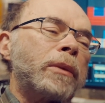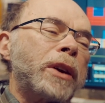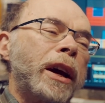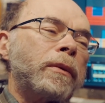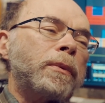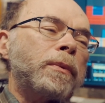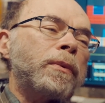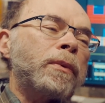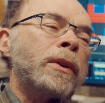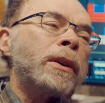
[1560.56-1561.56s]
had
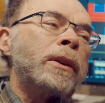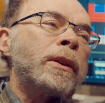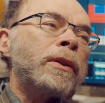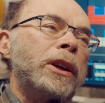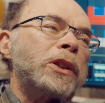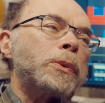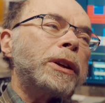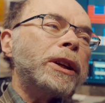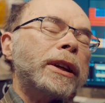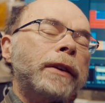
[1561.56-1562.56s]
things we
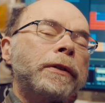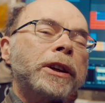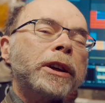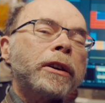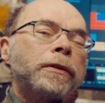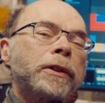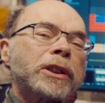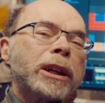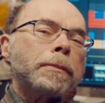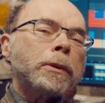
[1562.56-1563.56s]
did every year. For
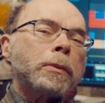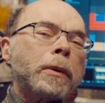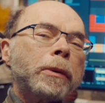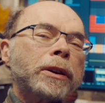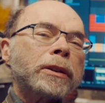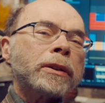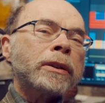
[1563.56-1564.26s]
example, we went